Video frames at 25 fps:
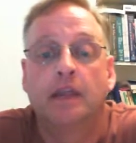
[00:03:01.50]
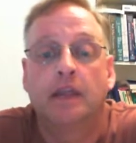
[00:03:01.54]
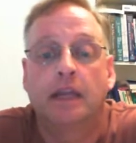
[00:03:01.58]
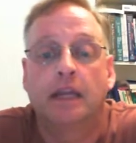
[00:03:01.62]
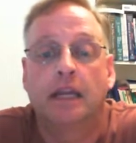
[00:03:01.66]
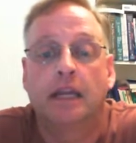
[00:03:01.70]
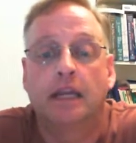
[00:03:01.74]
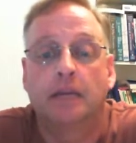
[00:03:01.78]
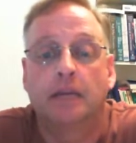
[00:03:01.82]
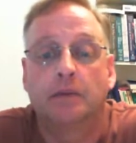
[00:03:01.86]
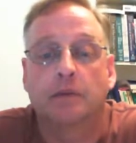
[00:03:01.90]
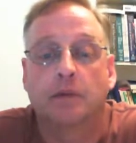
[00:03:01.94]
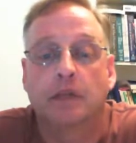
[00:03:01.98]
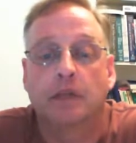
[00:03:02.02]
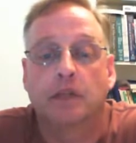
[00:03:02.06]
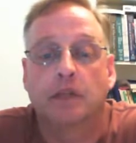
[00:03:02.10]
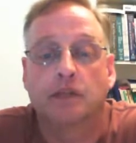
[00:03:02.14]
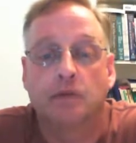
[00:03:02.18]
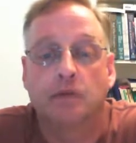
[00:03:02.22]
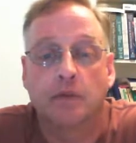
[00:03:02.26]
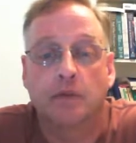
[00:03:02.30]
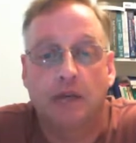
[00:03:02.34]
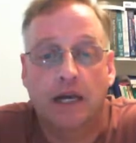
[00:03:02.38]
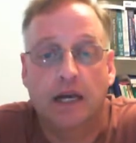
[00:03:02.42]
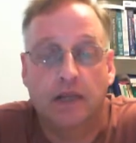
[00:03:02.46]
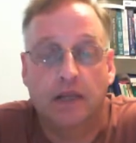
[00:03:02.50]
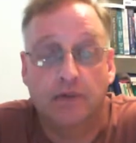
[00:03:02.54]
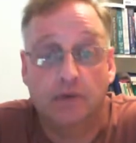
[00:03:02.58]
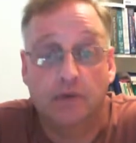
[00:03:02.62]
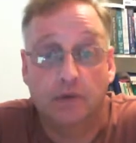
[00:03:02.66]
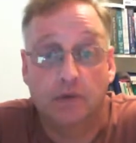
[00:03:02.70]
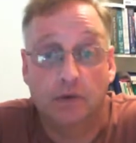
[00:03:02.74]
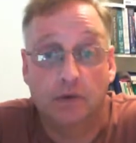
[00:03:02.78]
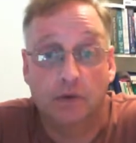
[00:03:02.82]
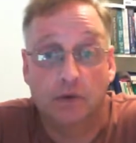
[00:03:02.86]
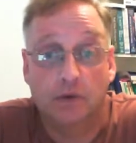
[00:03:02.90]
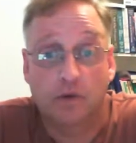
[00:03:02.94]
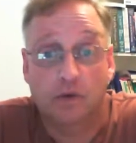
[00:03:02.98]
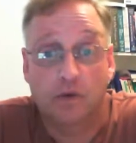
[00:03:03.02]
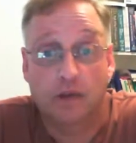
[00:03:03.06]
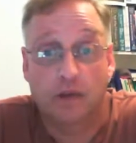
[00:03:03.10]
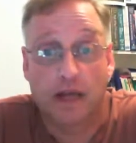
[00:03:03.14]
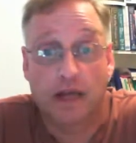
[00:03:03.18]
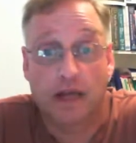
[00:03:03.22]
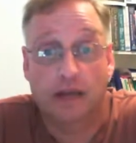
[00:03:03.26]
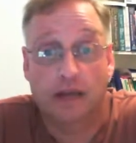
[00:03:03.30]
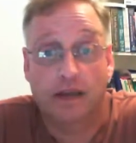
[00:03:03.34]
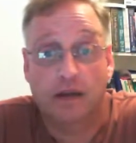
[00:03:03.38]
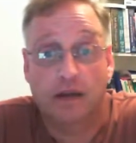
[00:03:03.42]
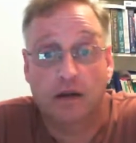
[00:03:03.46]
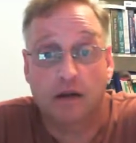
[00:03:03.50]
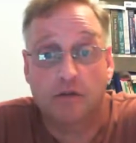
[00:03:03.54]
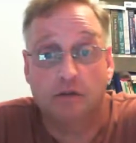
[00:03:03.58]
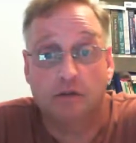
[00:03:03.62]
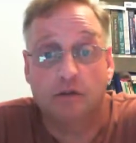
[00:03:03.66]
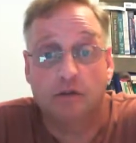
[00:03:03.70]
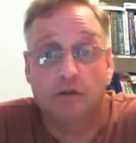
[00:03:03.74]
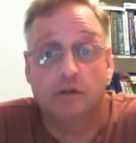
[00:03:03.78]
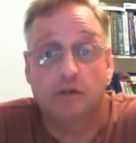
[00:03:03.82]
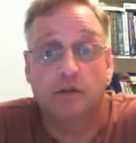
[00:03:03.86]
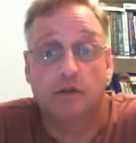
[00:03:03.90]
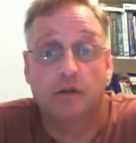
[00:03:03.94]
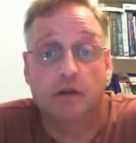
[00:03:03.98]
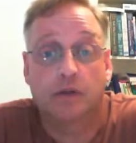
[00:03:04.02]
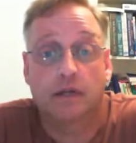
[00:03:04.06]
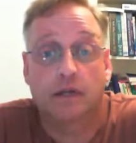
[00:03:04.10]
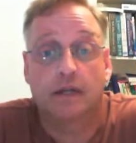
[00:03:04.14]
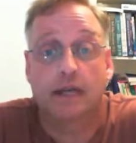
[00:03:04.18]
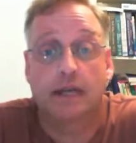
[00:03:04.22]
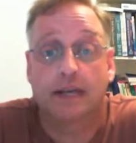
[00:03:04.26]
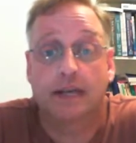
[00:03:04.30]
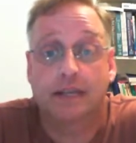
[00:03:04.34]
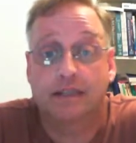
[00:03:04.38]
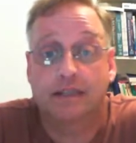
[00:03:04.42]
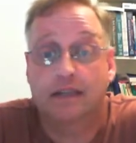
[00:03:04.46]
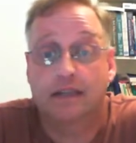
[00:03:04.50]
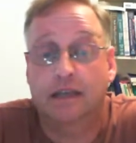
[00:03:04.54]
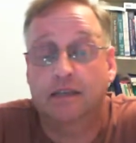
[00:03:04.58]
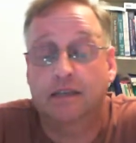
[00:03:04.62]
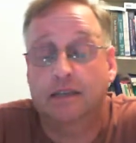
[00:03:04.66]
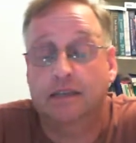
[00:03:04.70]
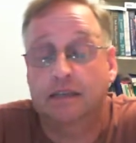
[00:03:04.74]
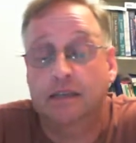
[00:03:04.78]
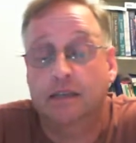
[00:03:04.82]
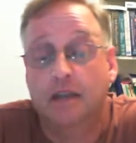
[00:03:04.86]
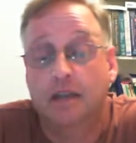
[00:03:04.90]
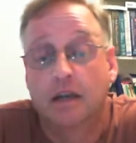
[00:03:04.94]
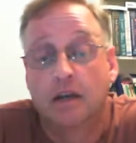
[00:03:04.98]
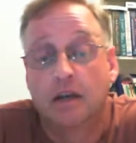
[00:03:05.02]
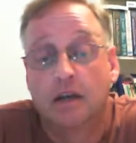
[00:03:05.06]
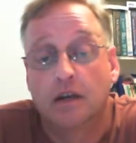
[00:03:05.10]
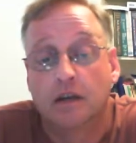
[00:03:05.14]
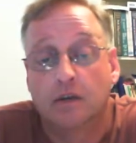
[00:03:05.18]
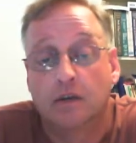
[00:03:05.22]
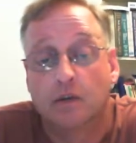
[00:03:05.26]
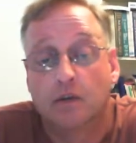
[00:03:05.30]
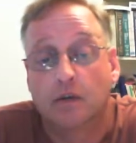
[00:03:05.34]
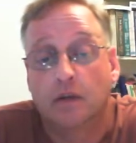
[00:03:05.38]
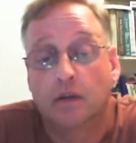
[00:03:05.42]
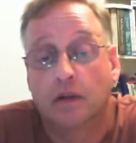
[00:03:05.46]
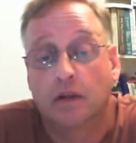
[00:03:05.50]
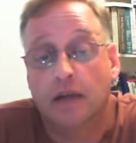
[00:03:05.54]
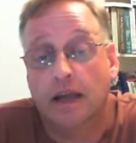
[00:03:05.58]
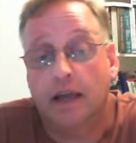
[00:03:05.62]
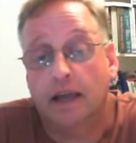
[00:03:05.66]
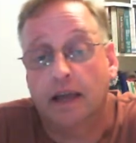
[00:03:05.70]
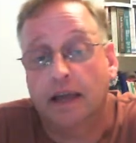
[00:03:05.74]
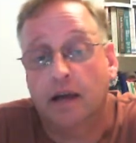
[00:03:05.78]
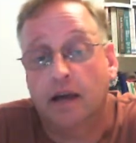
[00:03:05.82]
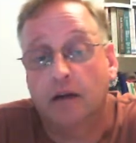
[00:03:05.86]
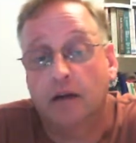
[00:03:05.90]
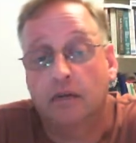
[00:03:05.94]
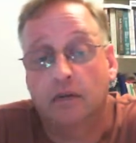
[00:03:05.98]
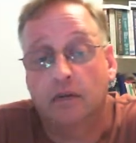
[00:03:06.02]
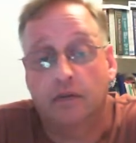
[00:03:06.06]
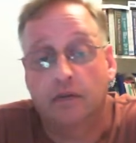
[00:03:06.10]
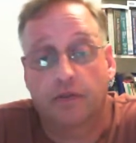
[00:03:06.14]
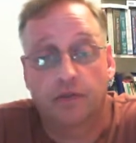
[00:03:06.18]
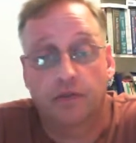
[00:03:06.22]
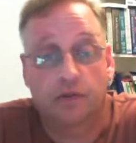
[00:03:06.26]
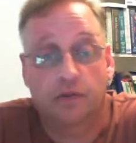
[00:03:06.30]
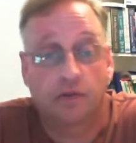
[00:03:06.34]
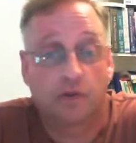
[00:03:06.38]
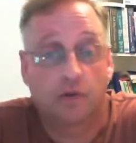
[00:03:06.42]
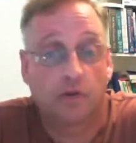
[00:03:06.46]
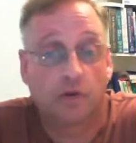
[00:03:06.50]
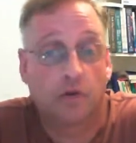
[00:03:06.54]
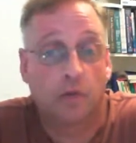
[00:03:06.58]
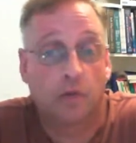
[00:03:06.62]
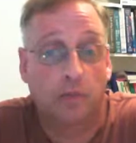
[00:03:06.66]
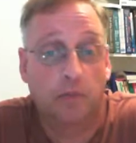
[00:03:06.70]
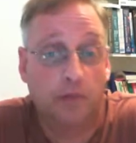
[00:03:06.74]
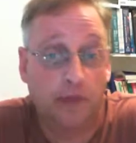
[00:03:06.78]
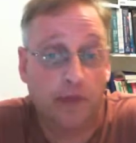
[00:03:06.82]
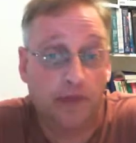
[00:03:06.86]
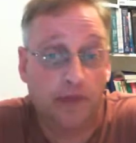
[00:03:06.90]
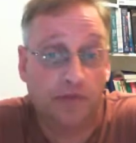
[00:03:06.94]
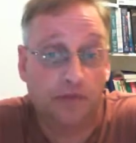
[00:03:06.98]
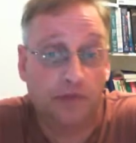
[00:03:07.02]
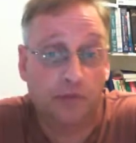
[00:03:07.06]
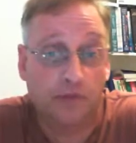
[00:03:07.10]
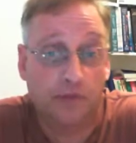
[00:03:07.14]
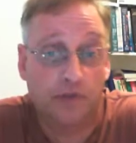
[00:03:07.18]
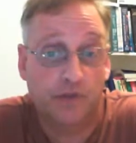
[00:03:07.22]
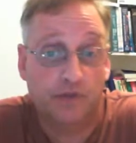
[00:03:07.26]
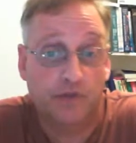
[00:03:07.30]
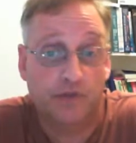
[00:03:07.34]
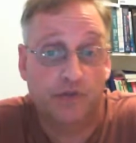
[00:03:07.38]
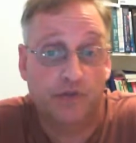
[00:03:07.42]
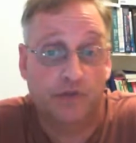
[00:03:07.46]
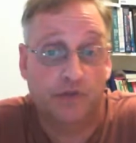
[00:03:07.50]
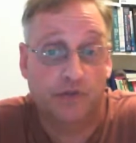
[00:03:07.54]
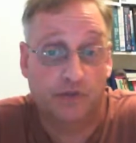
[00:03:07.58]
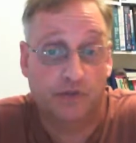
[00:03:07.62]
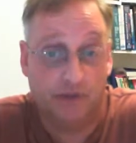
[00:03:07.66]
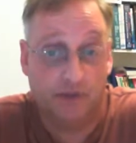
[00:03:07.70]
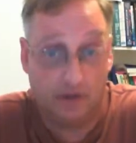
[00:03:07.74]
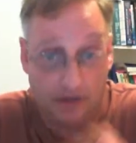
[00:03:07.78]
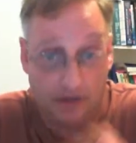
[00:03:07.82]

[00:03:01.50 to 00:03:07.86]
and I'm going to do that through Google Hangout. You can access Google Hangout through Google Plus, which is